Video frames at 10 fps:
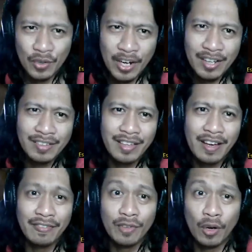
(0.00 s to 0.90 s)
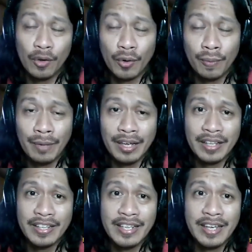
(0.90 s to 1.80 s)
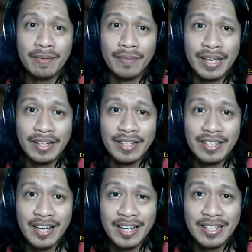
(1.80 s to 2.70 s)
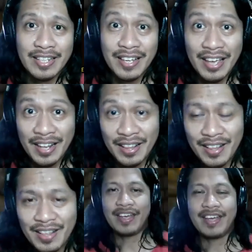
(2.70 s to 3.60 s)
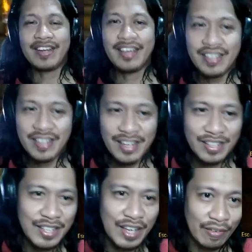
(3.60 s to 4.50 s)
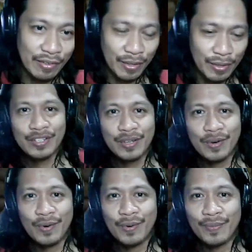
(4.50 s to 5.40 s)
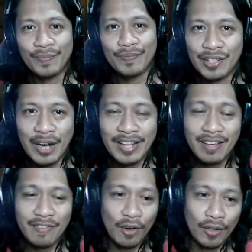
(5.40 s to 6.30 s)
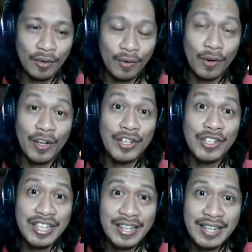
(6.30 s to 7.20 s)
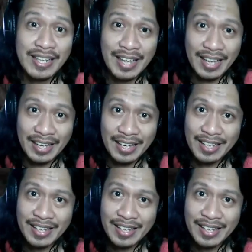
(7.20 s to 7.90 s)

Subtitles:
Grand Theft Auto by DMA Designs again in 1997. So Grand Theft Auto, or GTA,